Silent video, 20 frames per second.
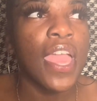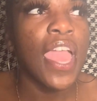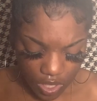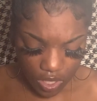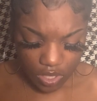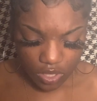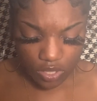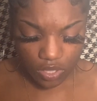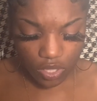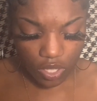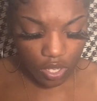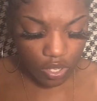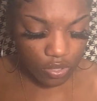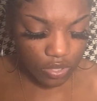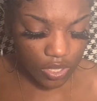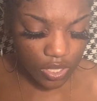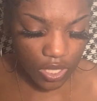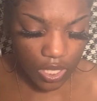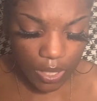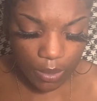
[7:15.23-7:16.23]
So
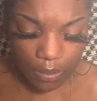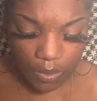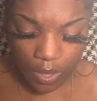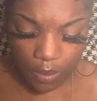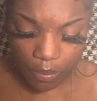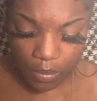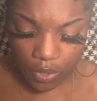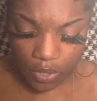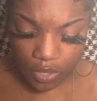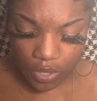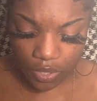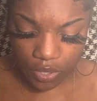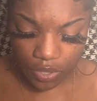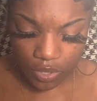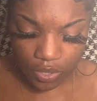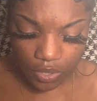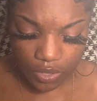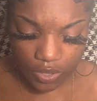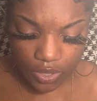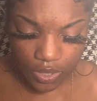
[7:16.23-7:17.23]
tip
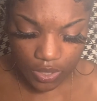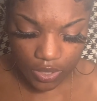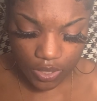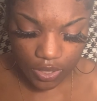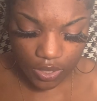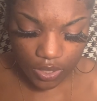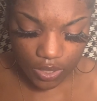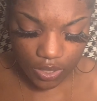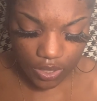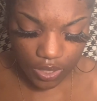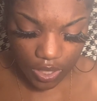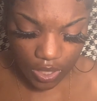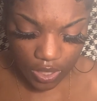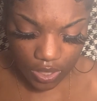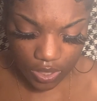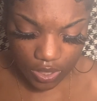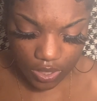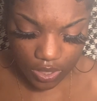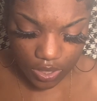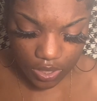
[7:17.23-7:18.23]
number 6
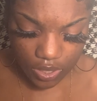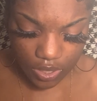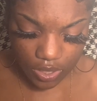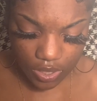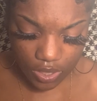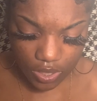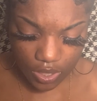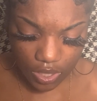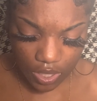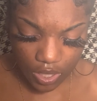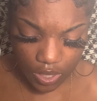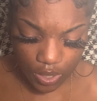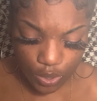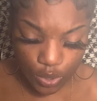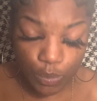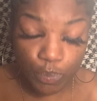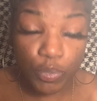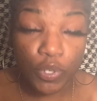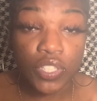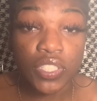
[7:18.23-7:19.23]
is
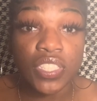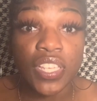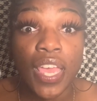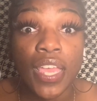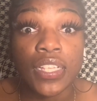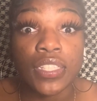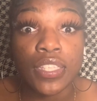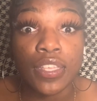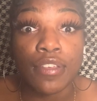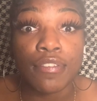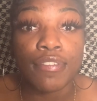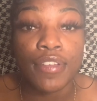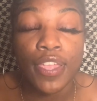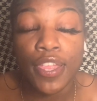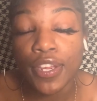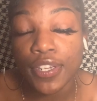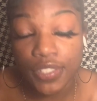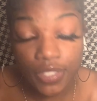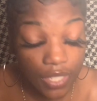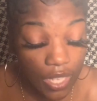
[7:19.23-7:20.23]
protective
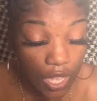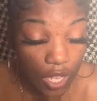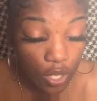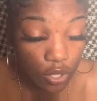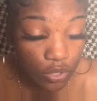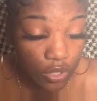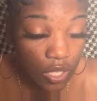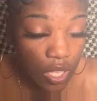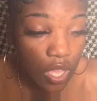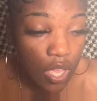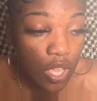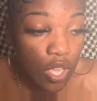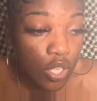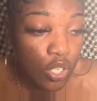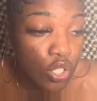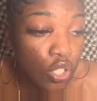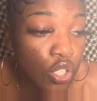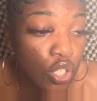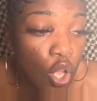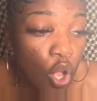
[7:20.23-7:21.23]
hairstyles.
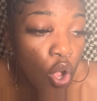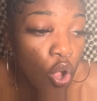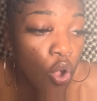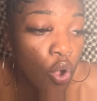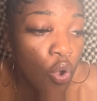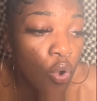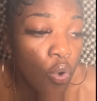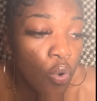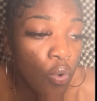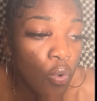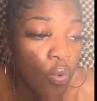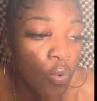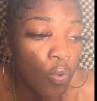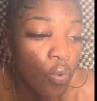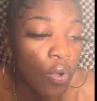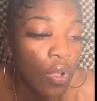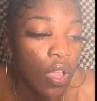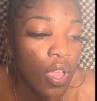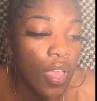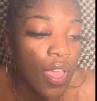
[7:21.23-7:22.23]
So
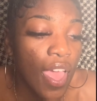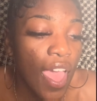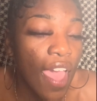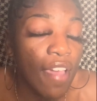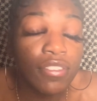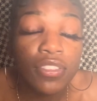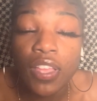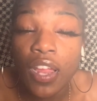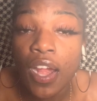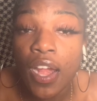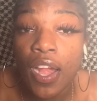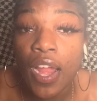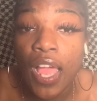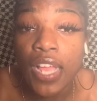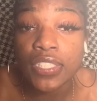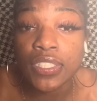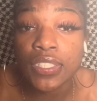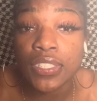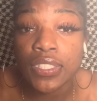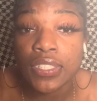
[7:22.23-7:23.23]
after I
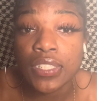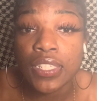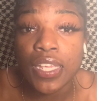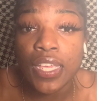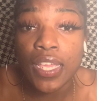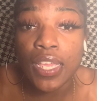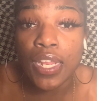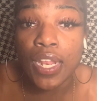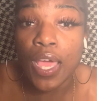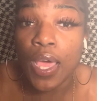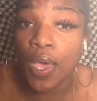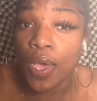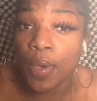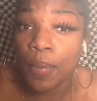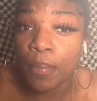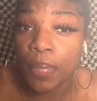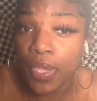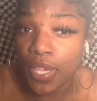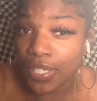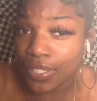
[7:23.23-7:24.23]
did a
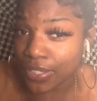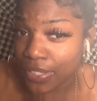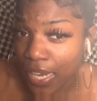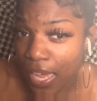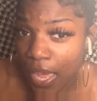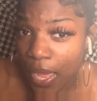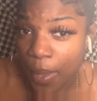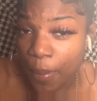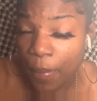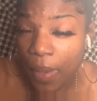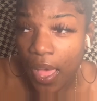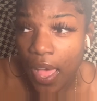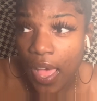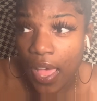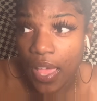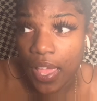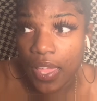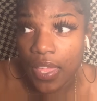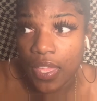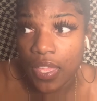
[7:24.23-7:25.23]
big chop,
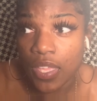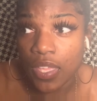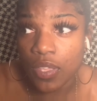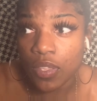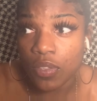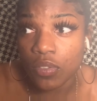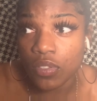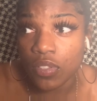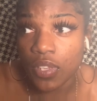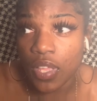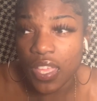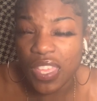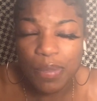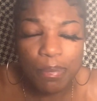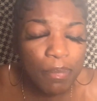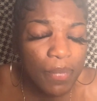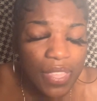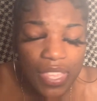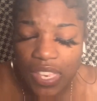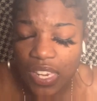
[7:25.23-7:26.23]
I
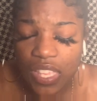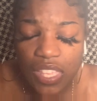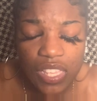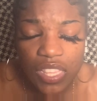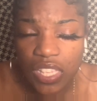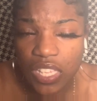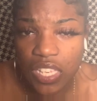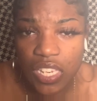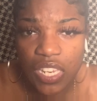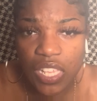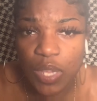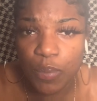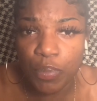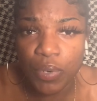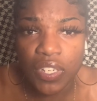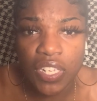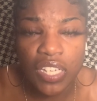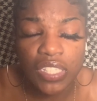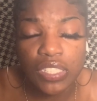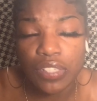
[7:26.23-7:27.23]
immediately did
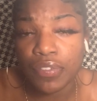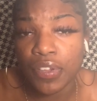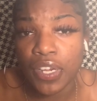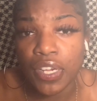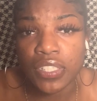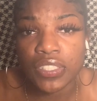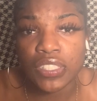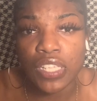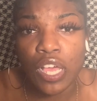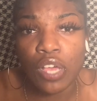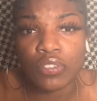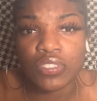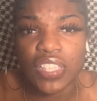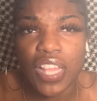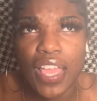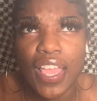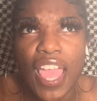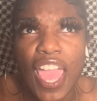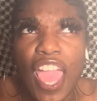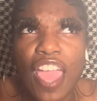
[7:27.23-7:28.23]
protective hairstyles.
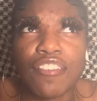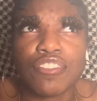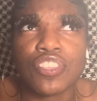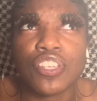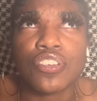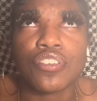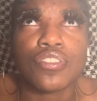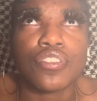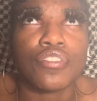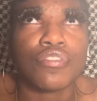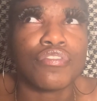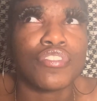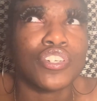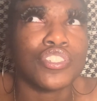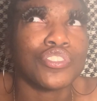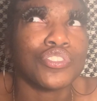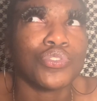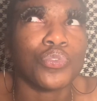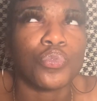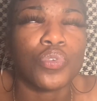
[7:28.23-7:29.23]
Like after the
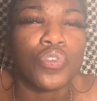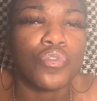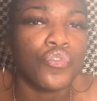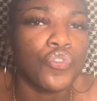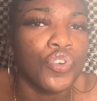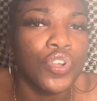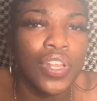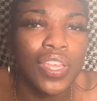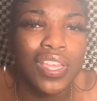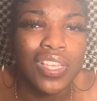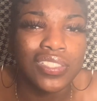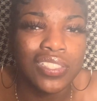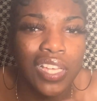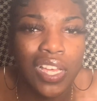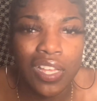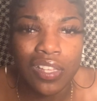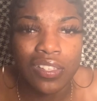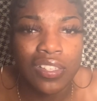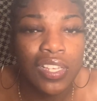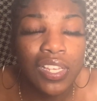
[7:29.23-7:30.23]
first 3-4 days,
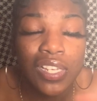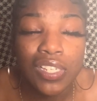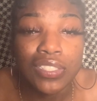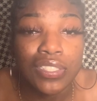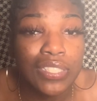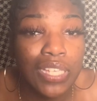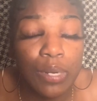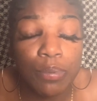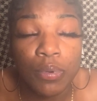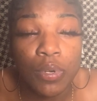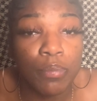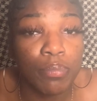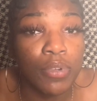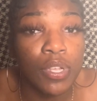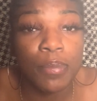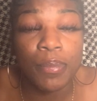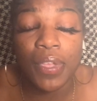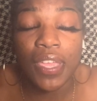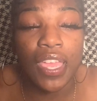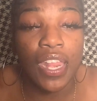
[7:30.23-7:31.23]
I set up an
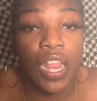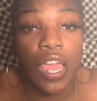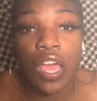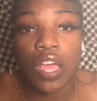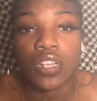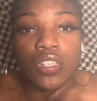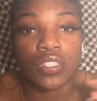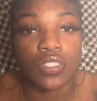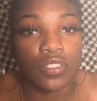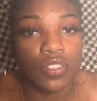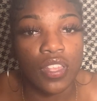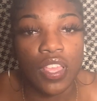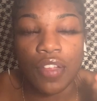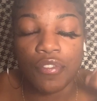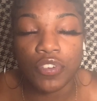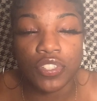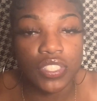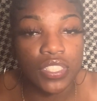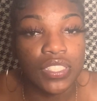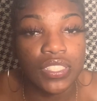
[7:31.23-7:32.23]
appointment, and
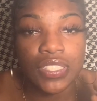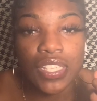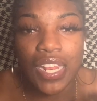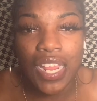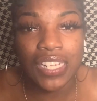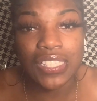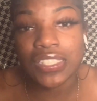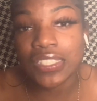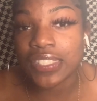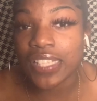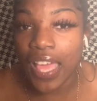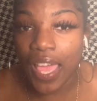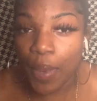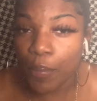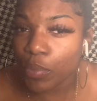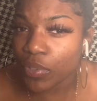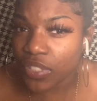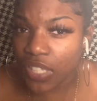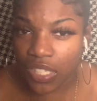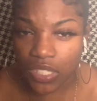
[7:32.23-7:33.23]
ever since then I just had
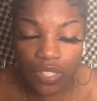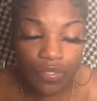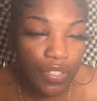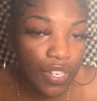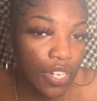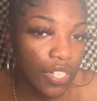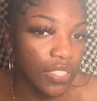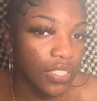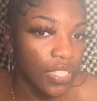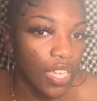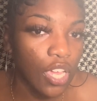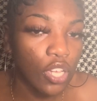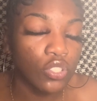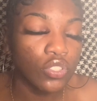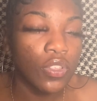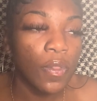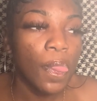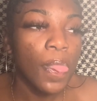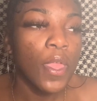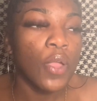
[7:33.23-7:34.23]
protective hairstyles.
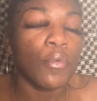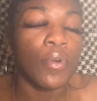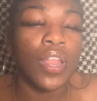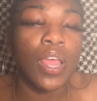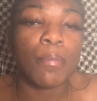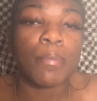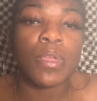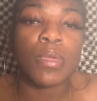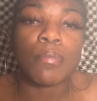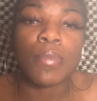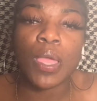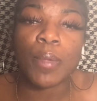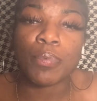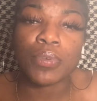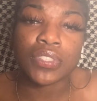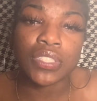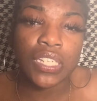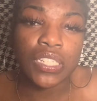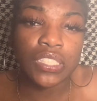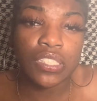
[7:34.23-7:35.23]
What I mean by
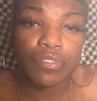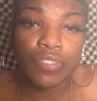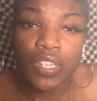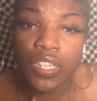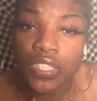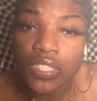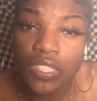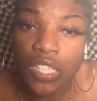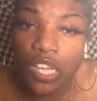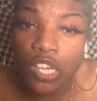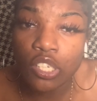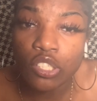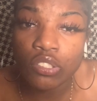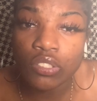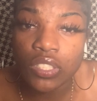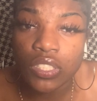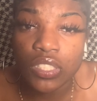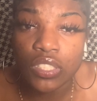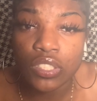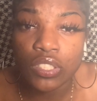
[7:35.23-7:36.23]
protective hairstyles
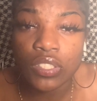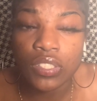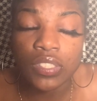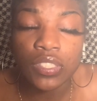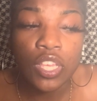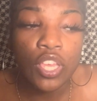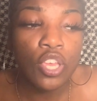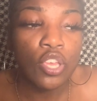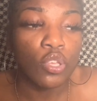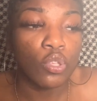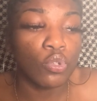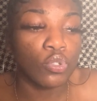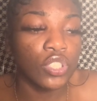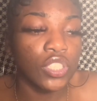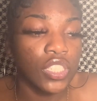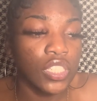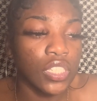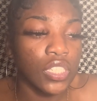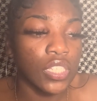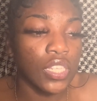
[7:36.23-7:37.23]
is you
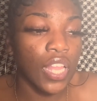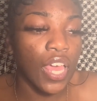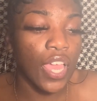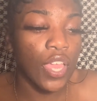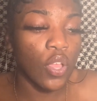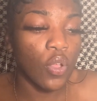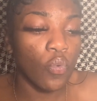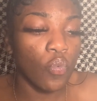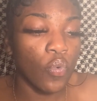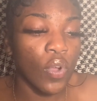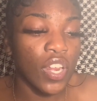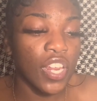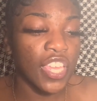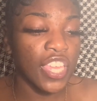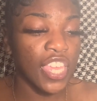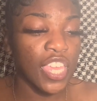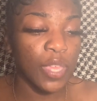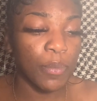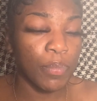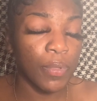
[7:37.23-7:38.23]
should like want to
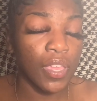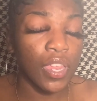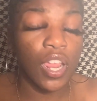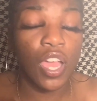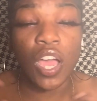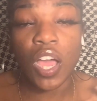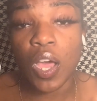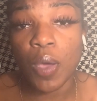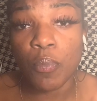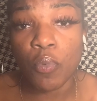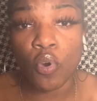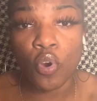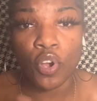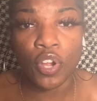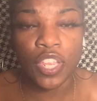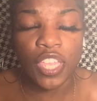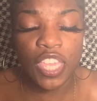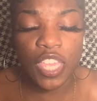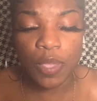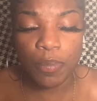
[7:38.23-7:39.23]
keep it up, or
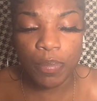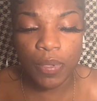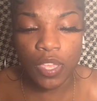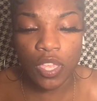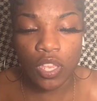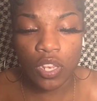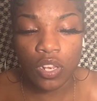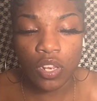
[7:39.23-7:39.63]
keep it